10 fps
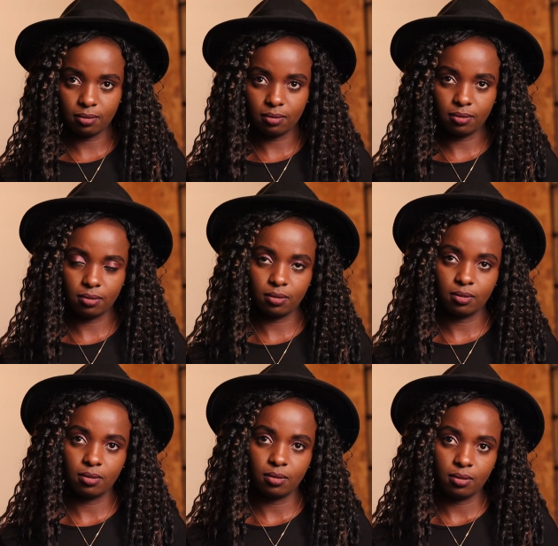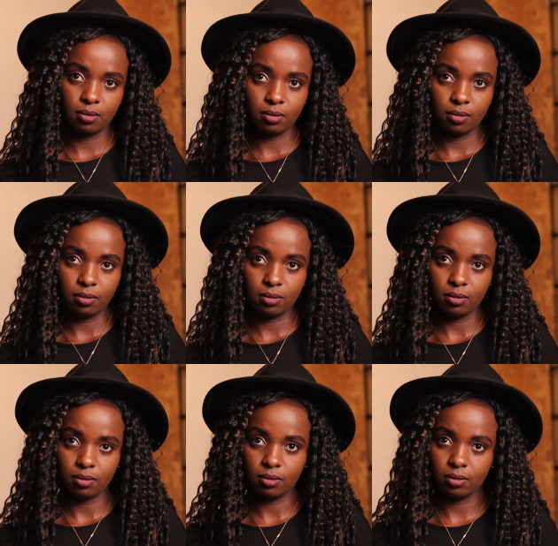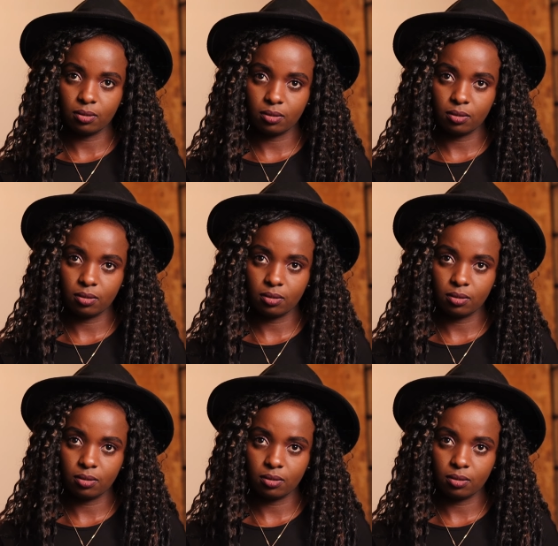Nothing is said.